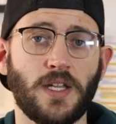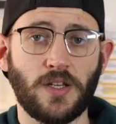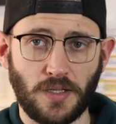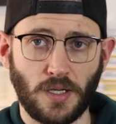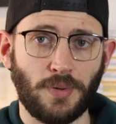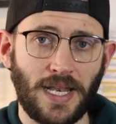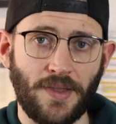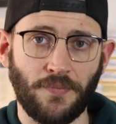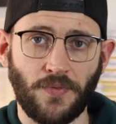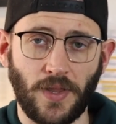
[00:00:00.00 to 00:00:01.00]
Then you need to
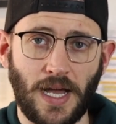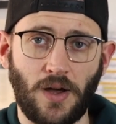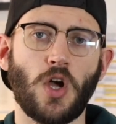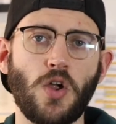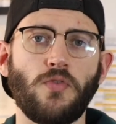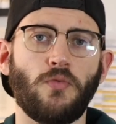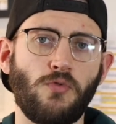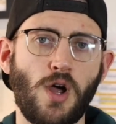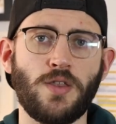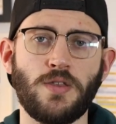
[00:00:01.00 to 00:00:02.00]
plan for that. Don't
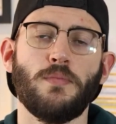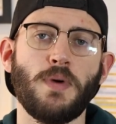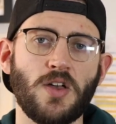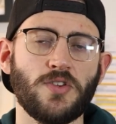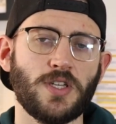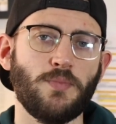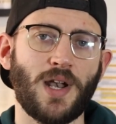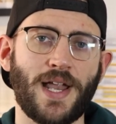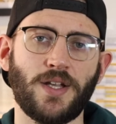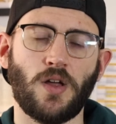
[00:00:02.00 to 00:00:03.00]
run your emergency
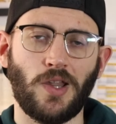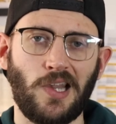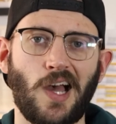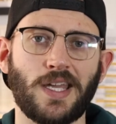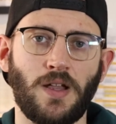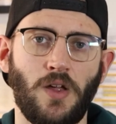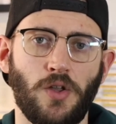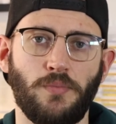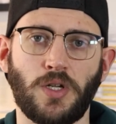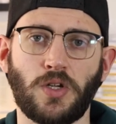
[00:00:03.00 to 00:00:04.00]
planning on
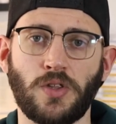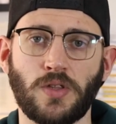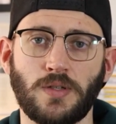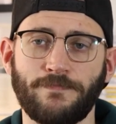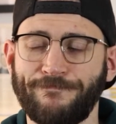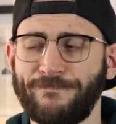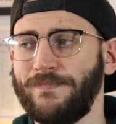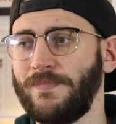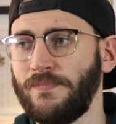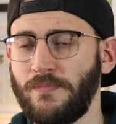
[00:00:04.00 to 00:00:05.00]
likelihood, because
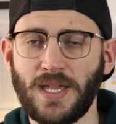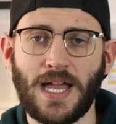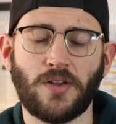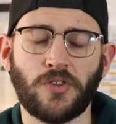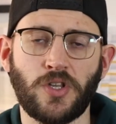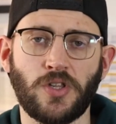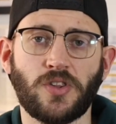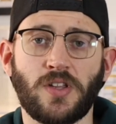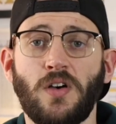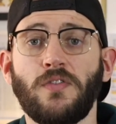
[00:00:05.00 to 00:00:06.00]
big
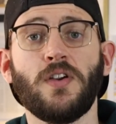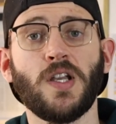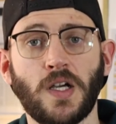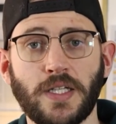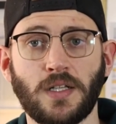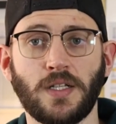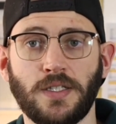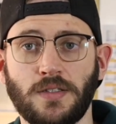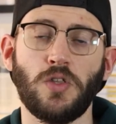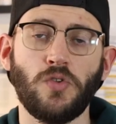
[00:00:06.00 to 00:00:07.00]
accidents are not very likely.
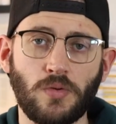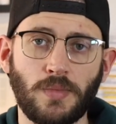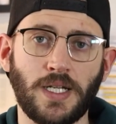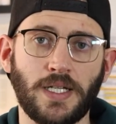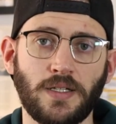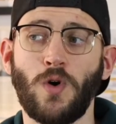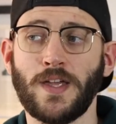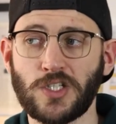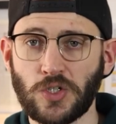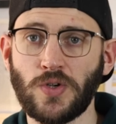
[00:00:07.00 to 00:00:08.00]
But normally when
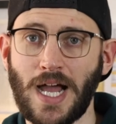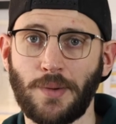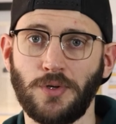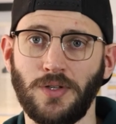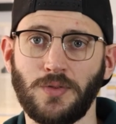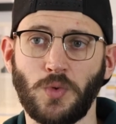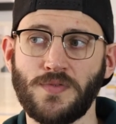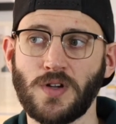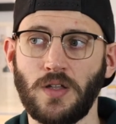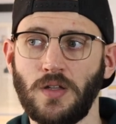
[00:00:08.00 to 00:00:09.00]
they do happen,
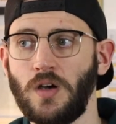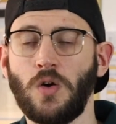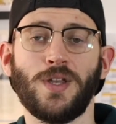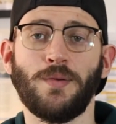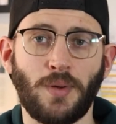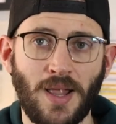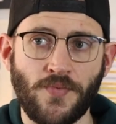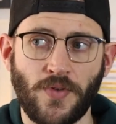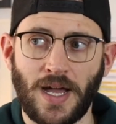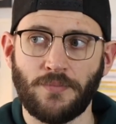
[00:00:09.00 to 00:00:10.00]
we've gone, oh, we didn't plan
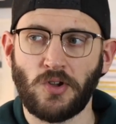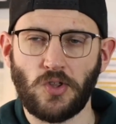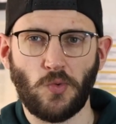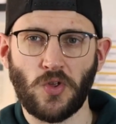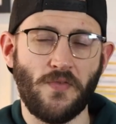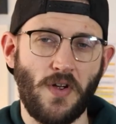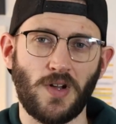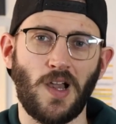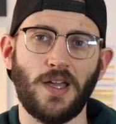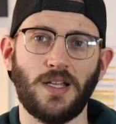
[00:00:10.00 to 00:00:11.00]
for that because it wasn't
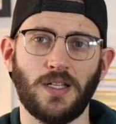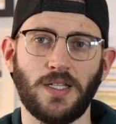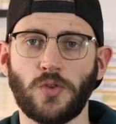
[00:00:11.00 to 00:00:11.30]
very likely.